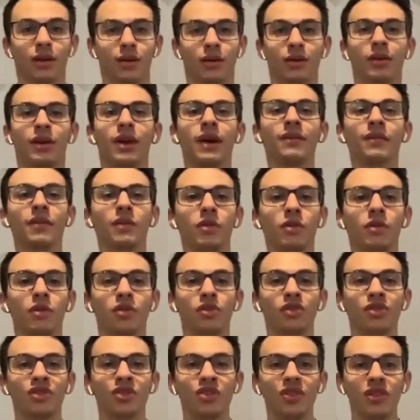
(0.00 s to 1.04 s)
Good afternoon
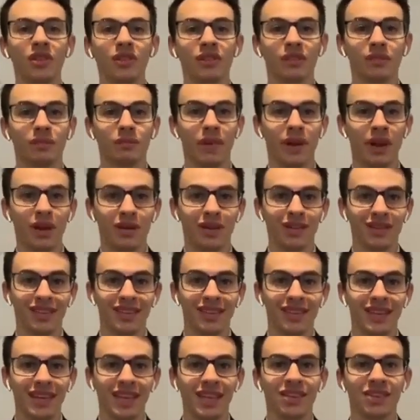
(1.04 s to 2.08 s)
students, parents
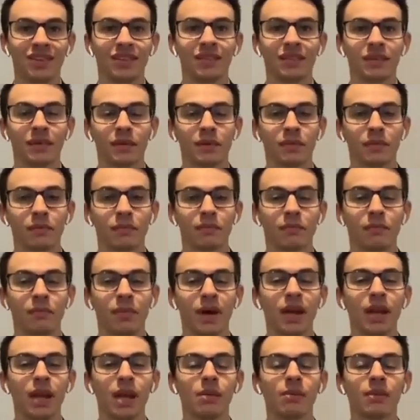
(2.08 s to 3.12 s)
and teachers. My
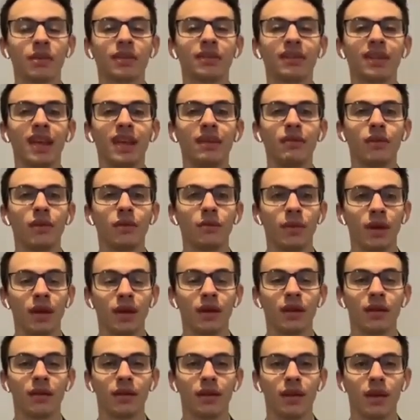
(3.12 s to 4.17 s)
name is Steve
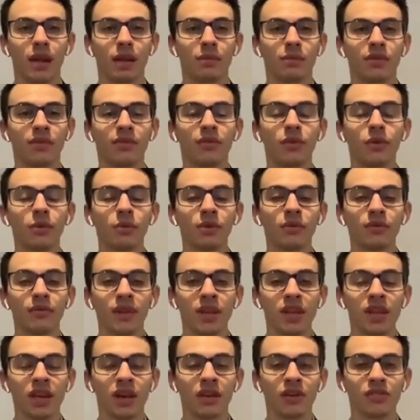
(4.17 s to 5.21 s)
Obeid and I'm a former
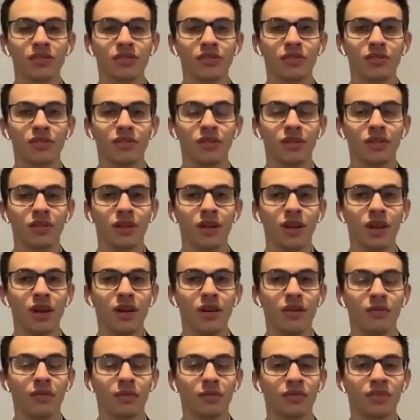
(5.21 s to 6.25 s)
VCAL student
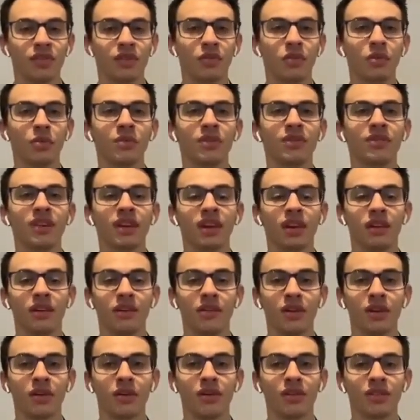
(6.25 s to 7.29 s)
from St Albans
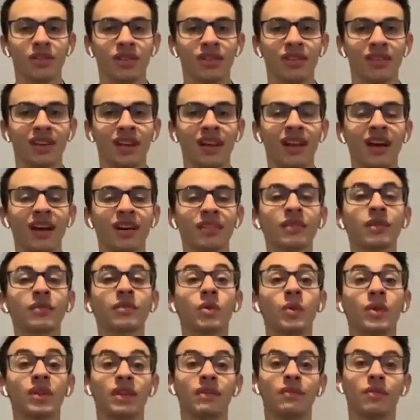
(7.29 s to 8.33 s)
Secondary College's class of
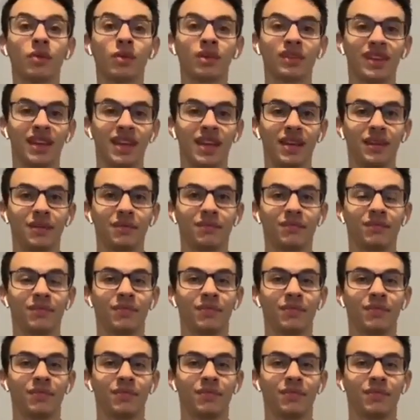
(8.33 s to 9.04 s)
2014.